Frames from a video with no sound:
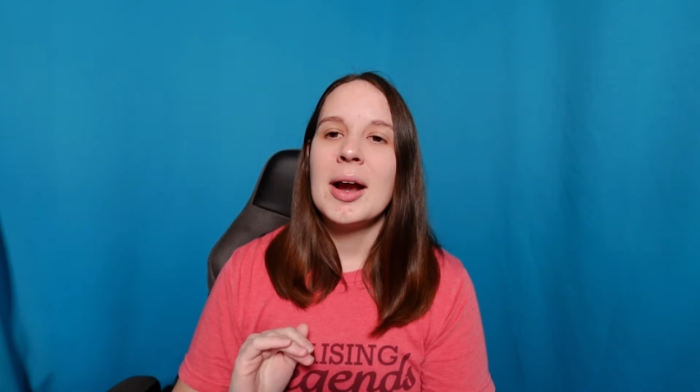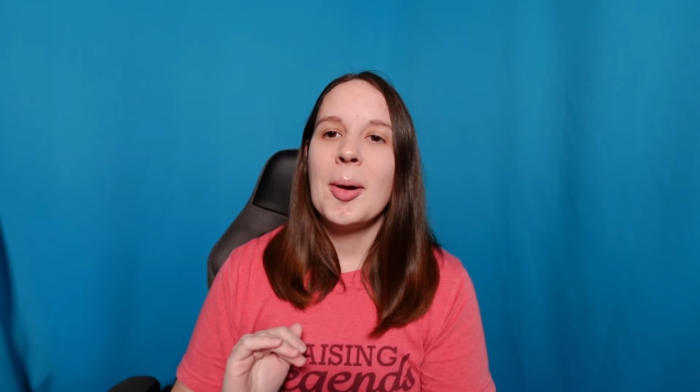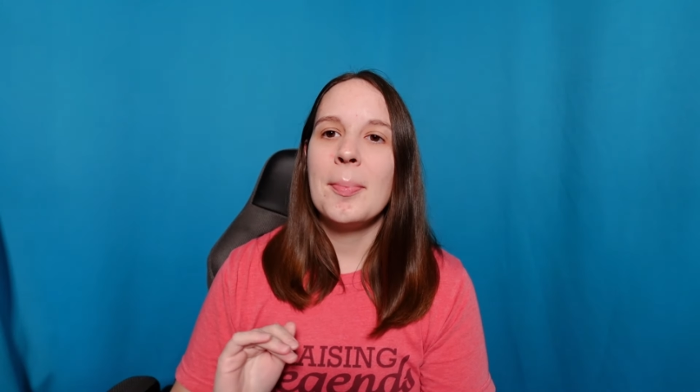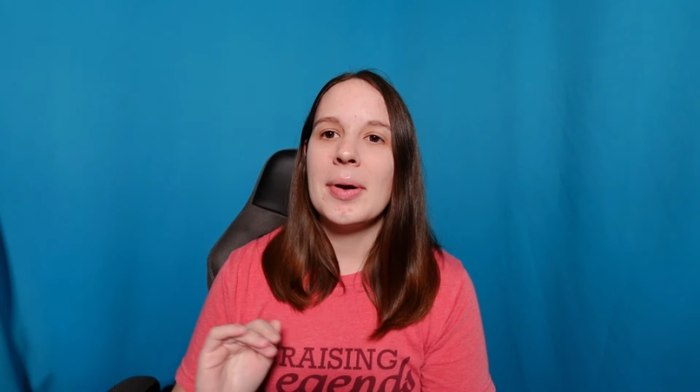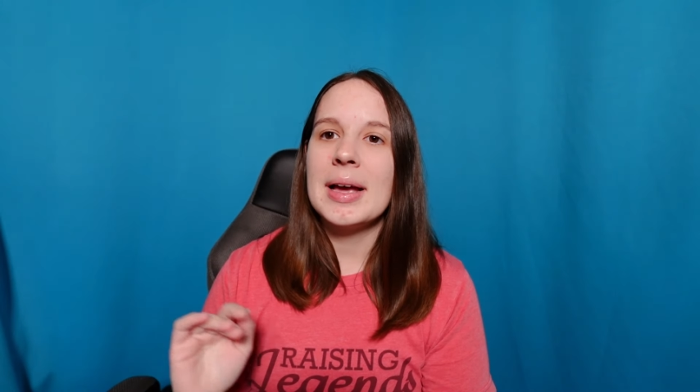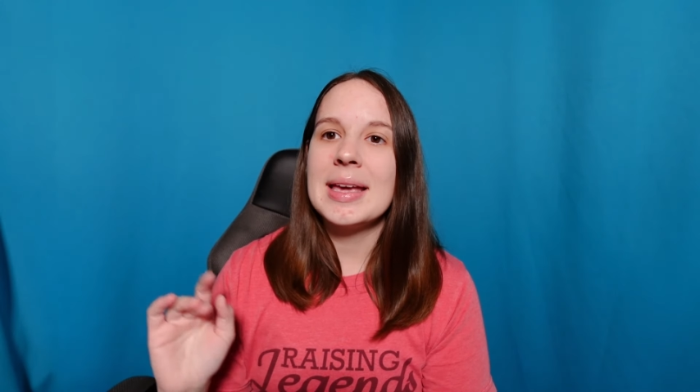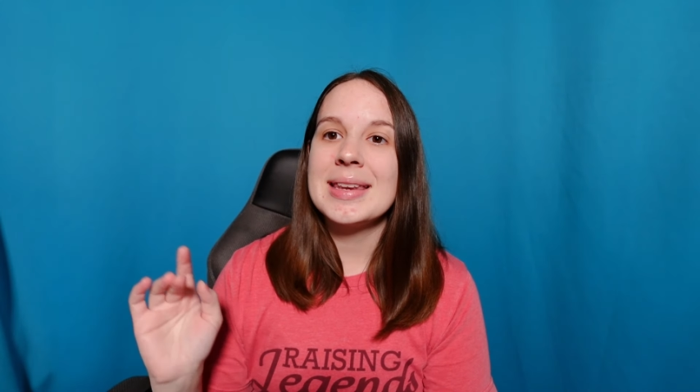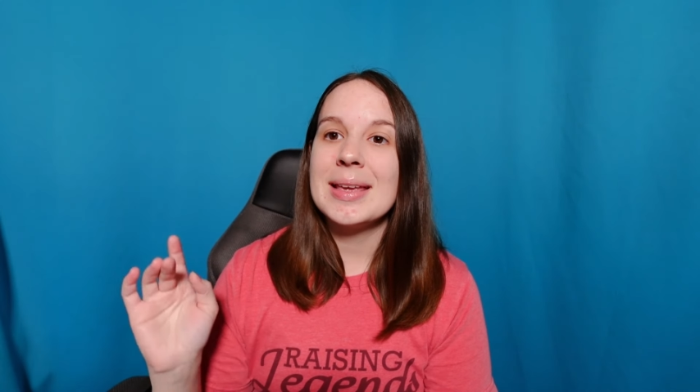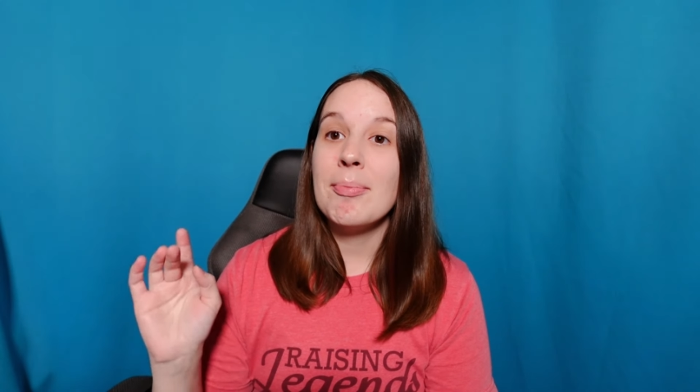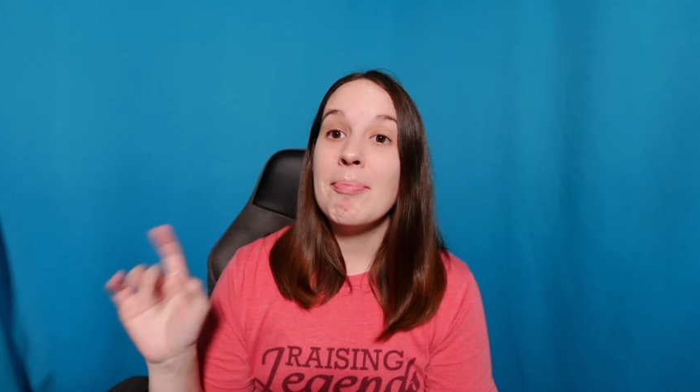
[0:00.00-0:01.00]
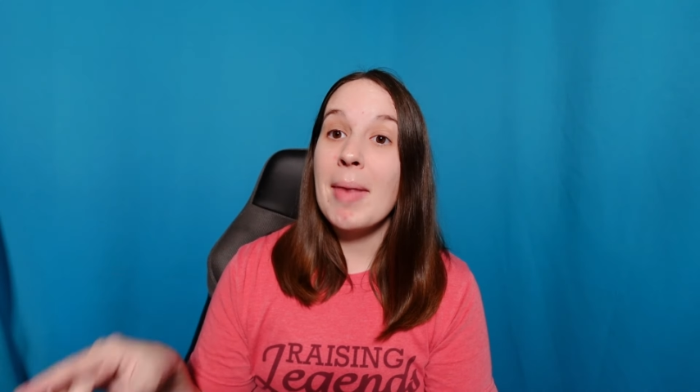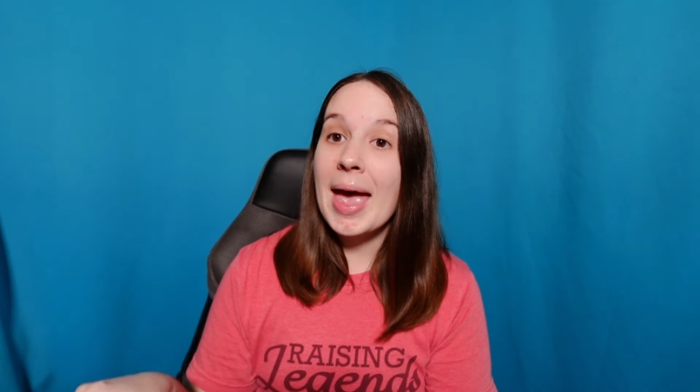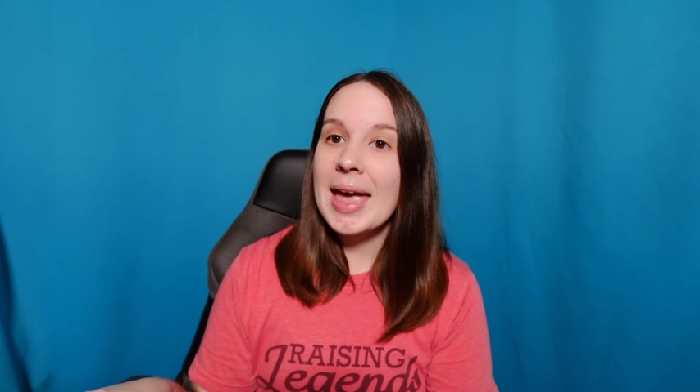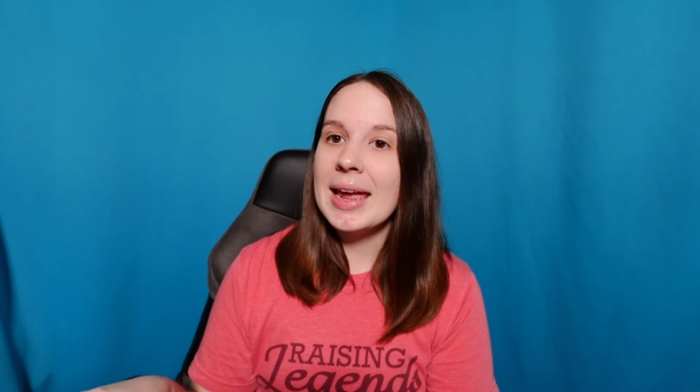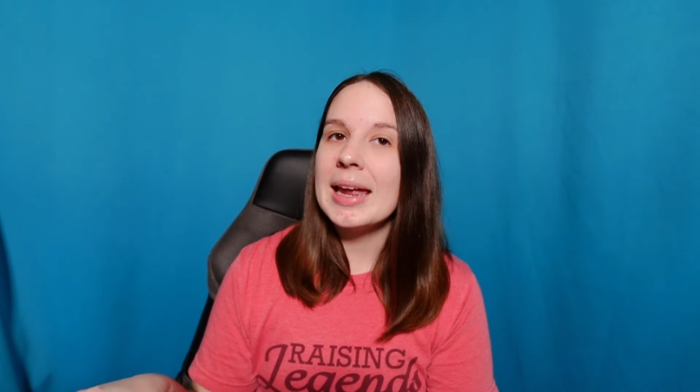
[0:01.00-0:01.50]
But
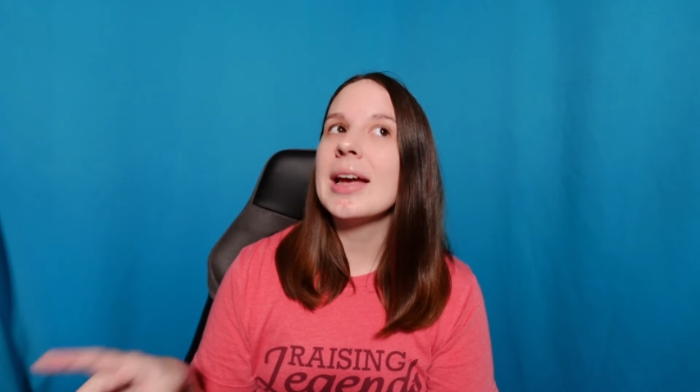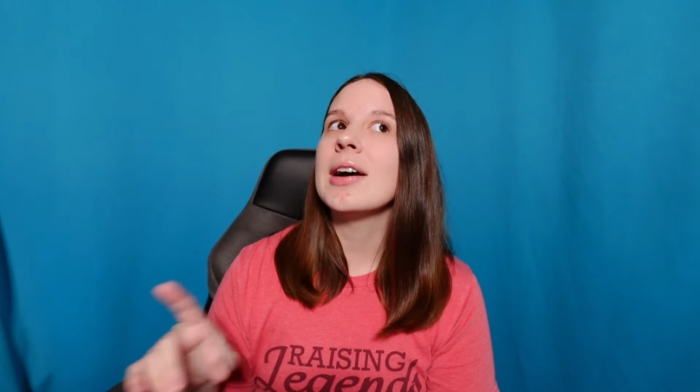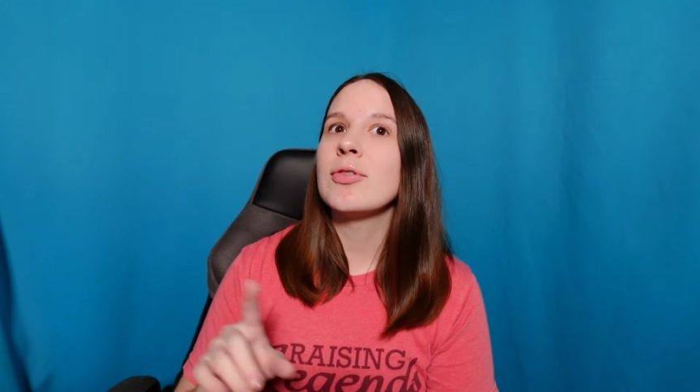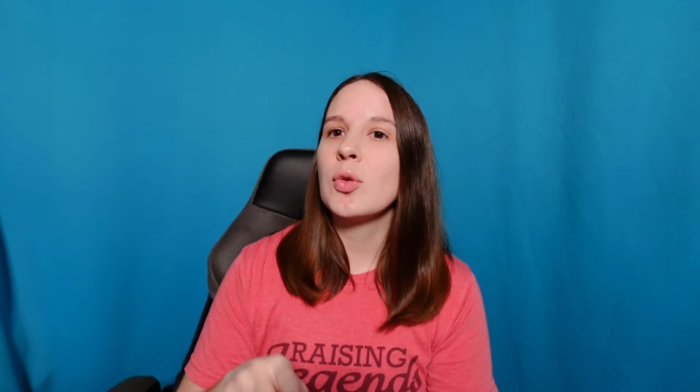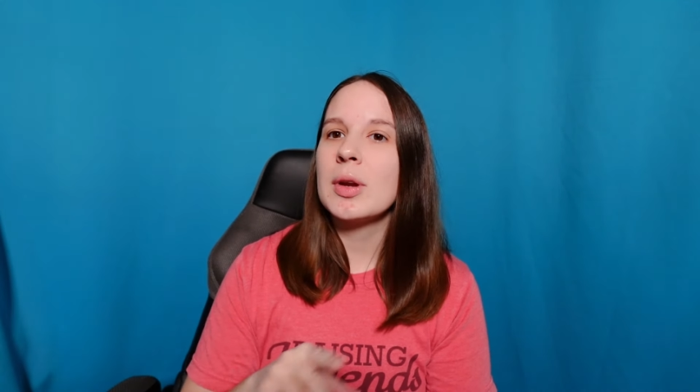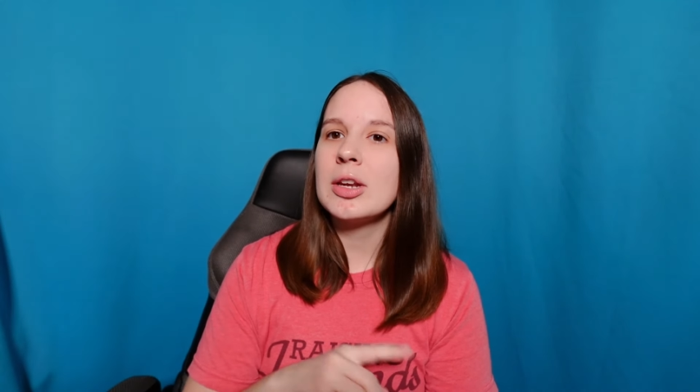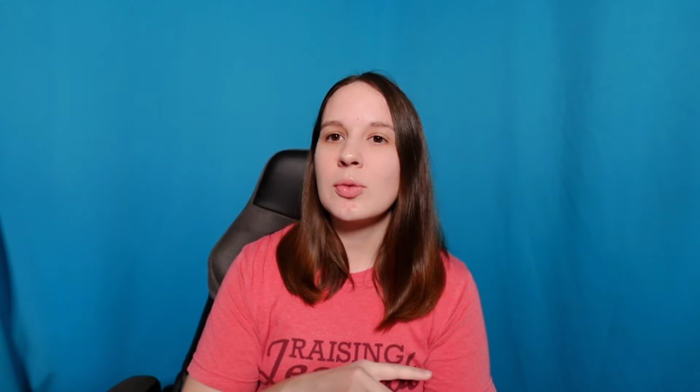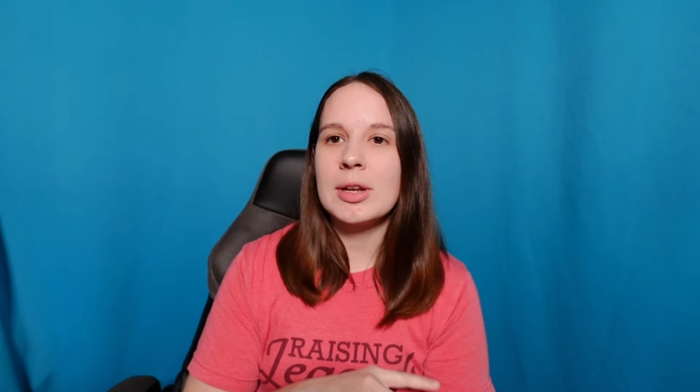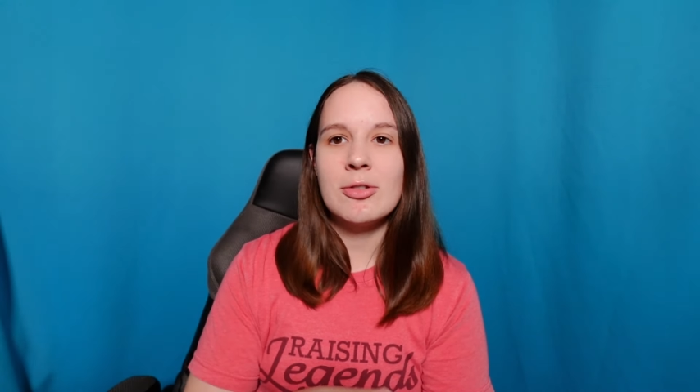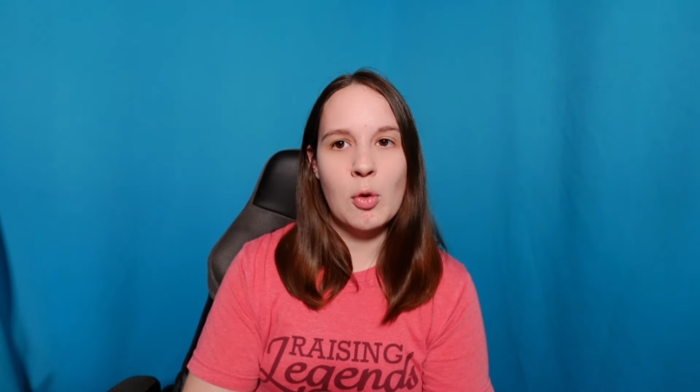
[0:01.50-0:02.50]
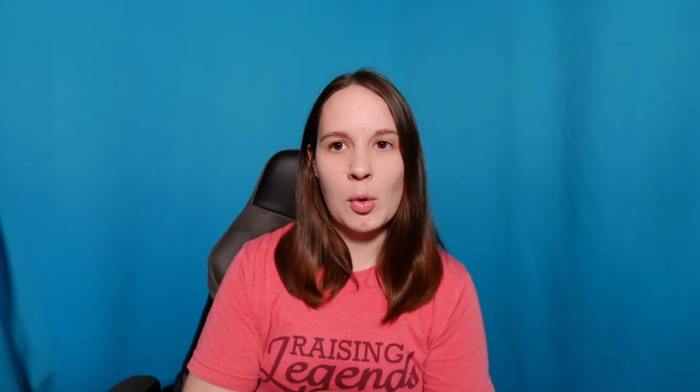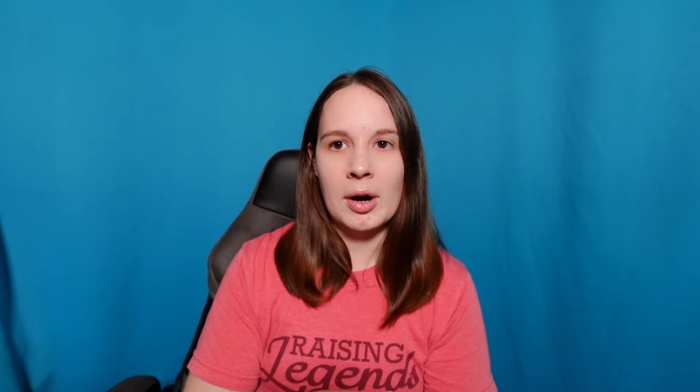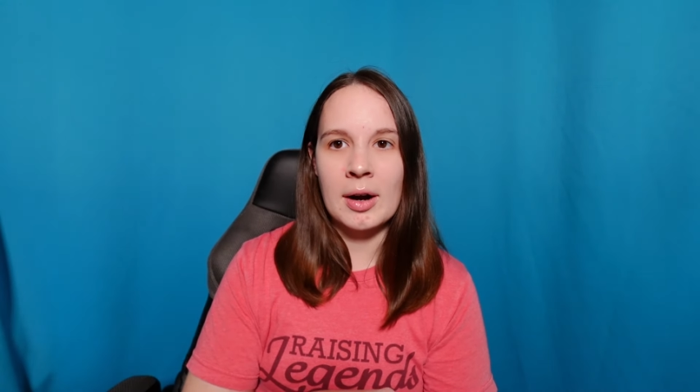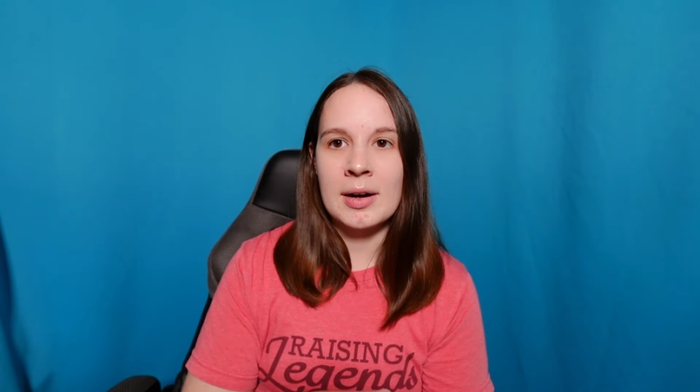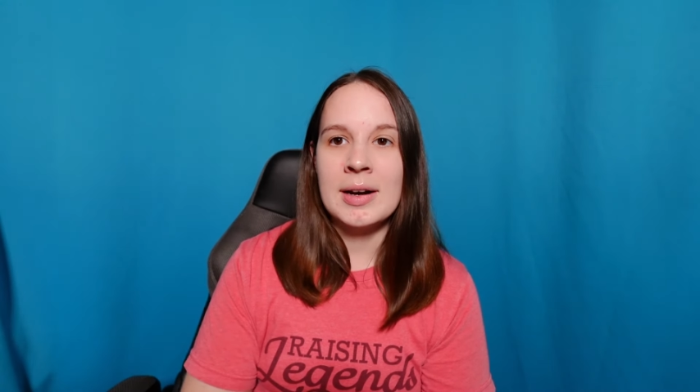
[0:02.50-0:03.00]
May of
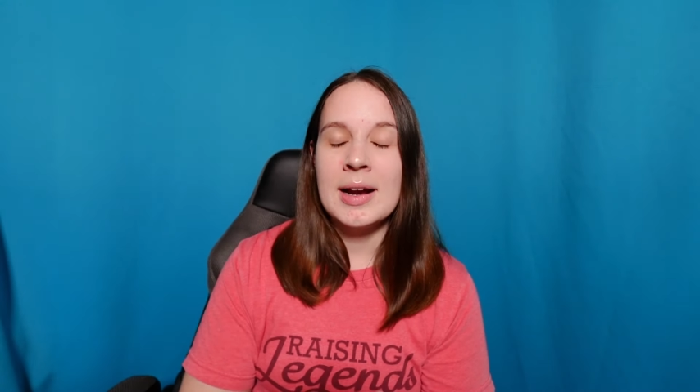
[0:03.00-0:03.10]
2024,